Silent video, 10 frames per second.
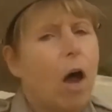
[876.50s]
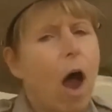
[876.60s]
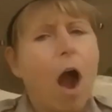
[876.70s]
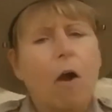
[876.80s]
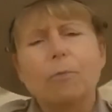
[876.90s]

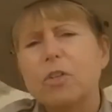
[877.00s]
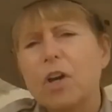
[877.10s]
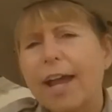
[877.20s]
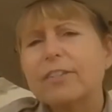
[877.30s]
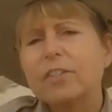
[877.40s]
Our
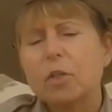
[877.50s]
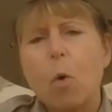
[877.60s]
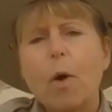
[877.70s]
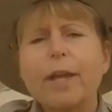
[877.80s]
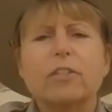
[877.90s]
giant
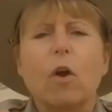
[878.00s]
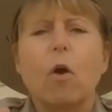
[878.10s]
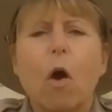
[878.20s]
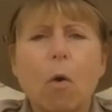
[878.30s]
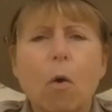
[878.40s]
sequoias
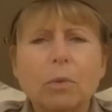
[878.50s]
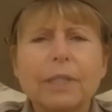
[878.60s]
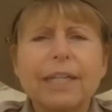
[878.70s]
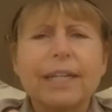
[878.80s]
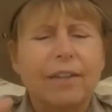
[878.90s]
are
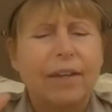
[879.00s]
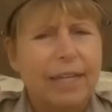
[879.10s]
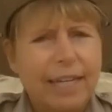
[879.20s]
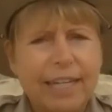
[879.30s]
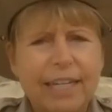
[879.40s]
only
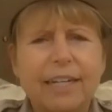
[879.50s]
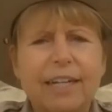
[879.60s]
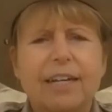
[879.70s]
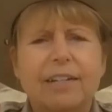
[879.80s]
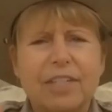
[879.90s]
in
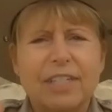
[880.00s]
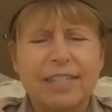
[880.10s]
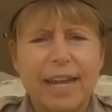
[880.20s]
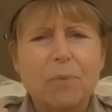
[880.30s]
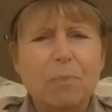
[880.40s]
the
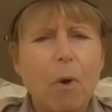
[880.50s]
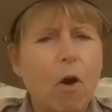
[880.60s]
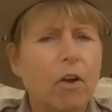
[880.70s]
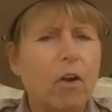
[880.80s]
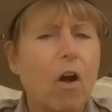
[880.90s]
state
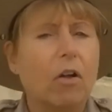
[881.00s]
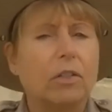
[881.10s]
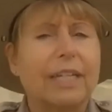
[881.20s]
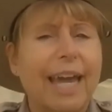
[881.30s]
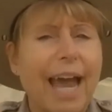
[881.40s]
park called
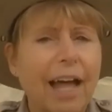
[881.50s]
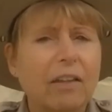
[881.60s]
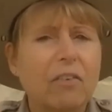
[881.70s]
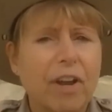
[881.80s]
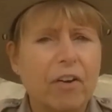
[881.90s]

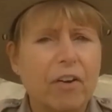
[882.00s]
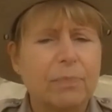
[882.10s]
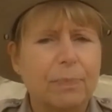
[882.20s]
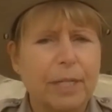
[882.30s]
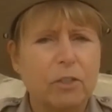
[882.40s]
Calaveras
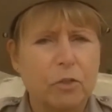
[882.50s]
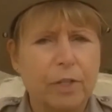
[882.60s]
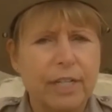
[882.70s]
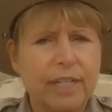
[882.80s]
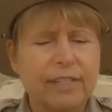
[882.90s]
Big
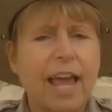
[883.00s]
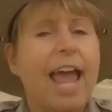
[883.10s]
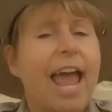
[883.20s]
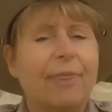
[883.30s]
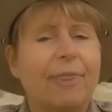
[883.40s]
Trees,
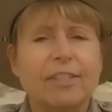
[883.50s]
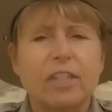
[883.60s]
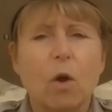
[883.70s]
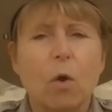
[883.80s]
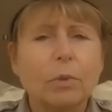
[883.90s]
and that's
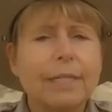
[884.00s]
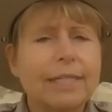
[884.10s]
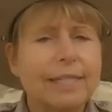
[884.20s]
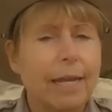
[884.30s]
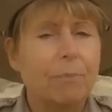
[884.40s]
the only
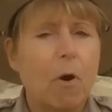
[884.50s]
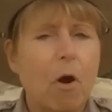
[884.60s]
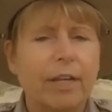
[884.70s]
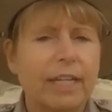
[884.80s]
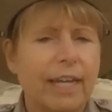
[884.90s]
state
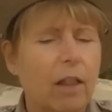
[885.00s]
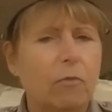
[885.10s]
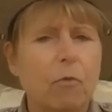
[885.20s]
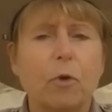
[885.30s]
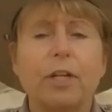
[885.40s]
park in
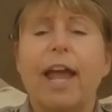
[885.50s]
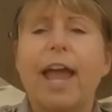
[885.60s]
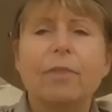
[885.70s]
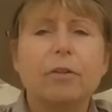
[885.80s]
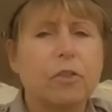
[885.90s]
California,
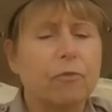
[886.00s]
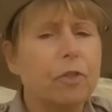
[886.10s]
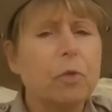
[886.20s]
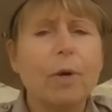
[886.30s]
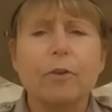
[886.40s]
and there's a
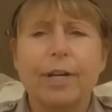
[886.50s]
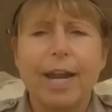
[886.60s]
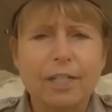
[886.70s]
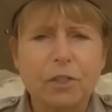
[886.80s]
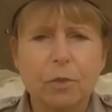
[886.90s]
few other
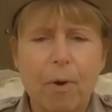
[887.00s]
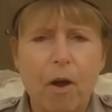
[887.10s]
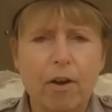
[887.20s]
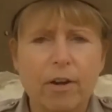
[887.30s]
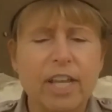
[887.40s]
national
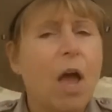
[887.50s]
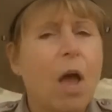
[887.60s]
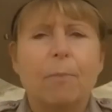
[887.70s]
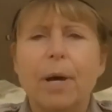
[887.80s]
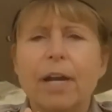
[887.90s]
parks,
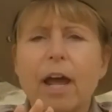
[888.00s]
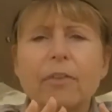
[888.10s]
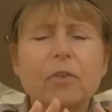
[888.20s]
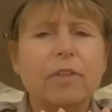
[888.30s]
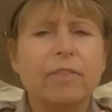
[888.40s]
but
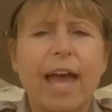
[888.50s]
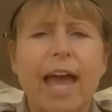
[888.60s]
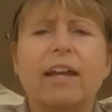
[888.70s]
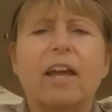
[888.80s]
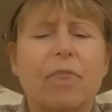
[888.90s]
other than
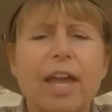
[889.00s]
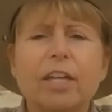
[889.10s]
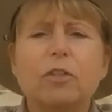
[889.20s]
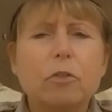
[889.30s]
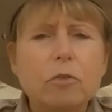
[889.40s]
that, they
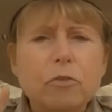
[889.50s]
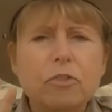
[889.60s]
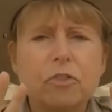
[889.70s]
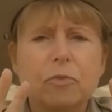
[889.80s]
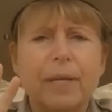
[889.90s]
used
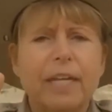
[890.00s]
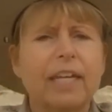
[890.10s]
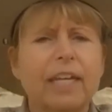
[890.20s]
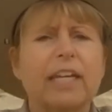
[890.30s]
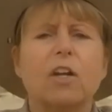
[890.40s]
to
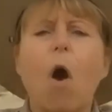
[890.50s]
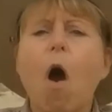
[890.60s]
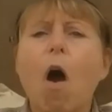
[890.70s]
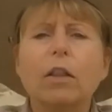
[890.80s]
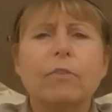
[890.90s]
be in
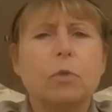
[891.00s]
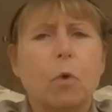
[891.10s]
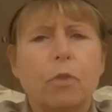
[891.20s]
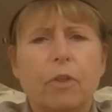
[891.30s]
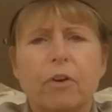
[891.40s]
all of
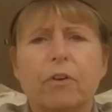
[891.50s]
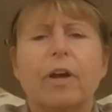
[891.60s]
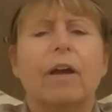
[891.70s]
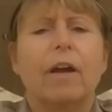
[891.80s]
northern